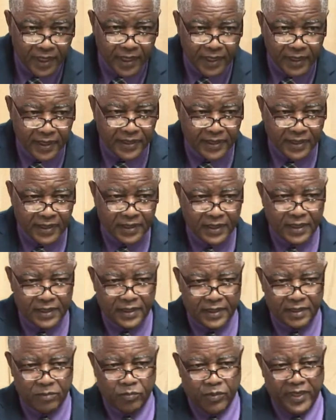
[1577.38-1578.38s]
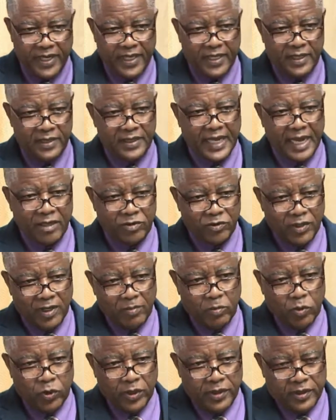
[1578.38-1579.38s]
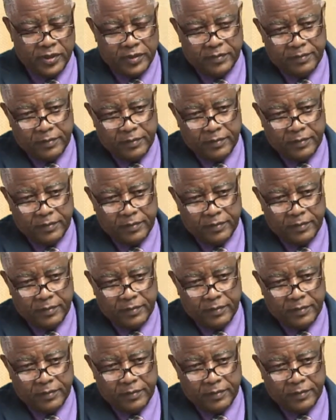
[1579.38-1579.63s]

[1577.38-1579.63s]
This is really statutory boards.